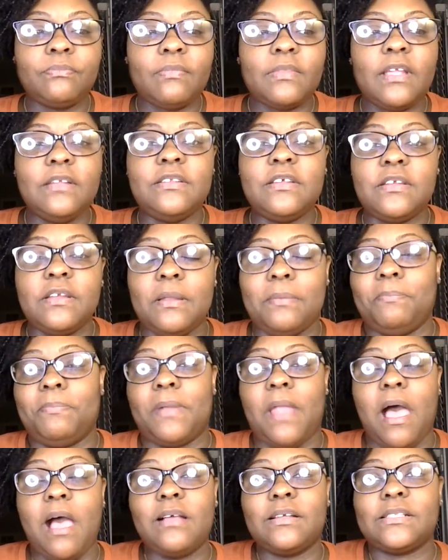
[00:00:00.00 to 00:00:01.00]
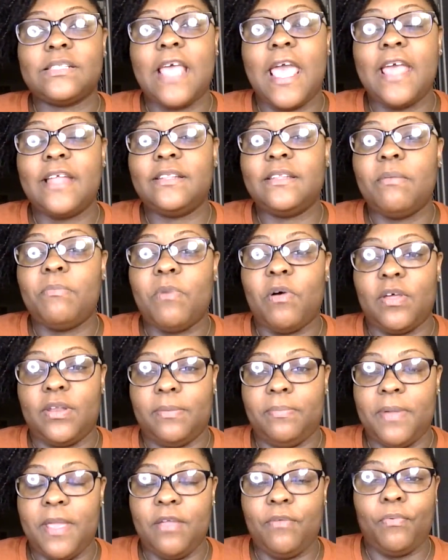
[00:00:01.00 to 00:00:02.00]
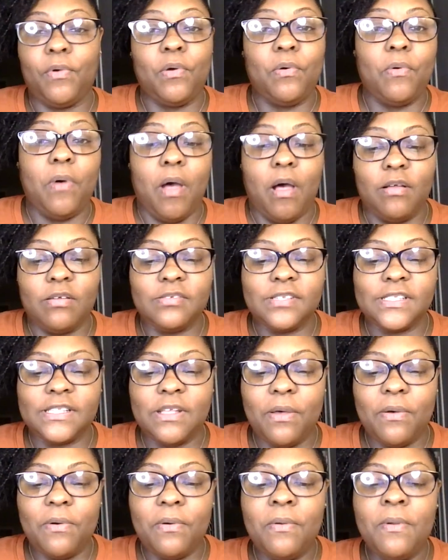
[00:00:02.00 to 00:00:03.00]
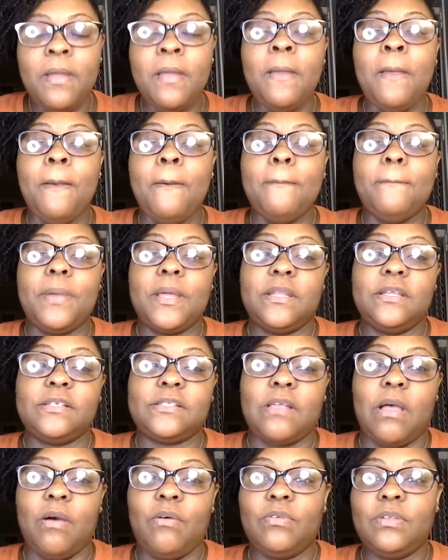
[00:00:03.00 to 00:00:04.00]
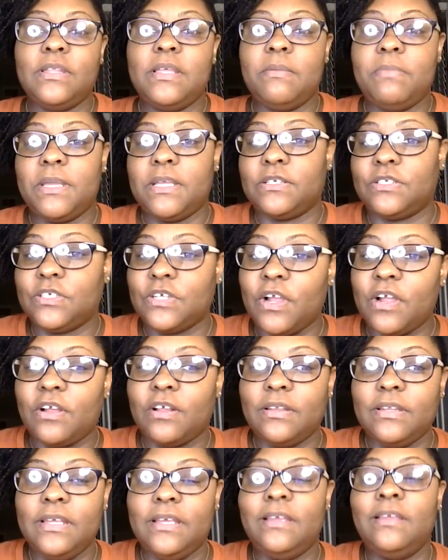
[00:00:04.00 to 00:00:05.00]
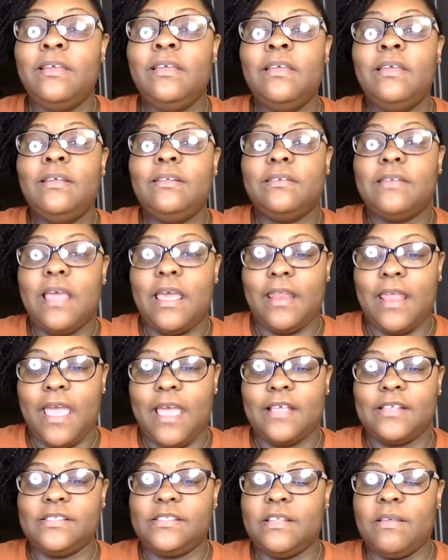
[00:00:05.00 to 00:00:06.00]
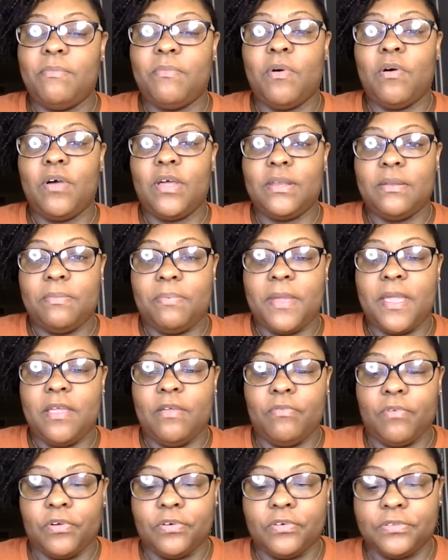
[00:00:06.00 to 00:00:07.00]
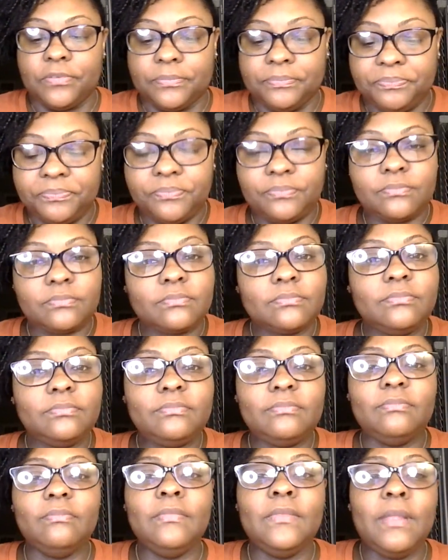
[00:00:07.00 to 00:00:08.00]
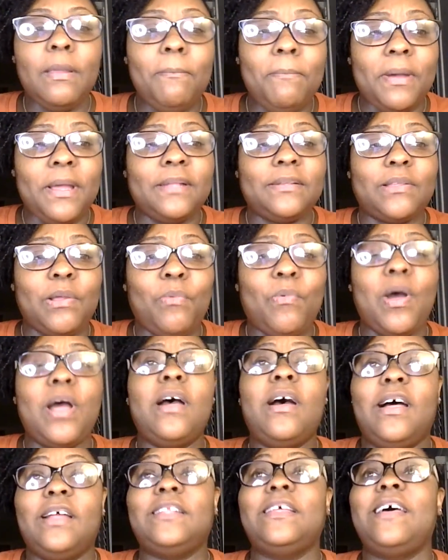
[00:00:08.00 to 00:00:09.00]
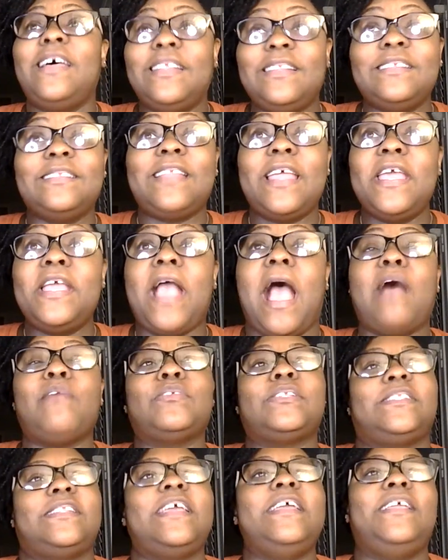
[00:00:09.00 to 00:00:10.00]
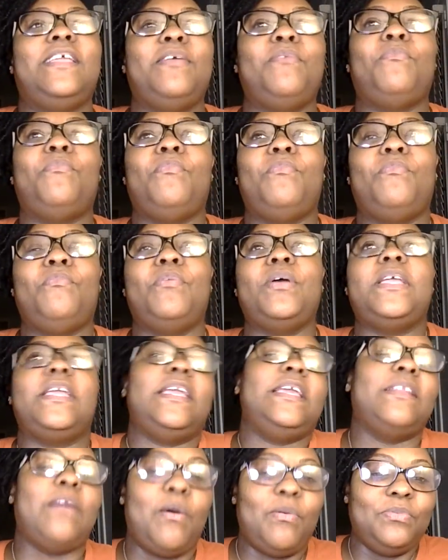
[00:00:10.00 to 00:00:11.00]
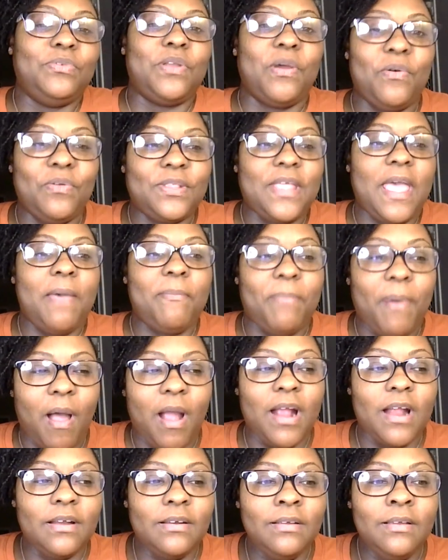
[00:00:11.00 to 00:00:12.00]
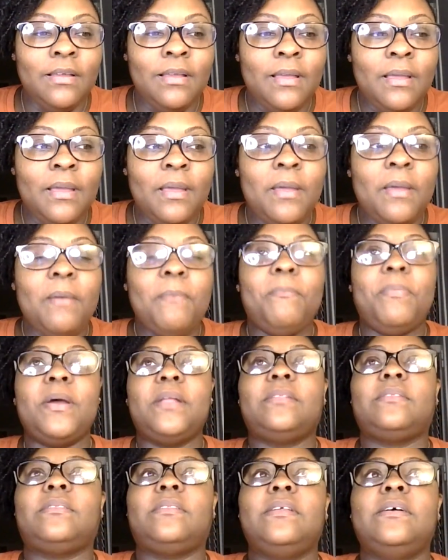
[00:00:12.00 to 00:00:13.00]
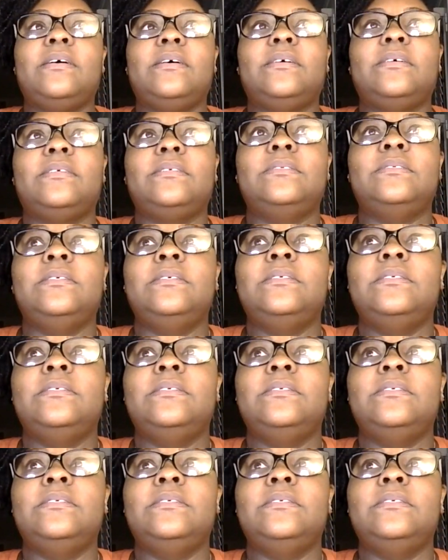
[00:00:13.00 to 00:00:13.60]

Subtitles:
the LeBlancs had them on the payroll also, but it's only Big Shirley that has them on the payroll. But the other thing I was thinking, well, he don't know that part, but the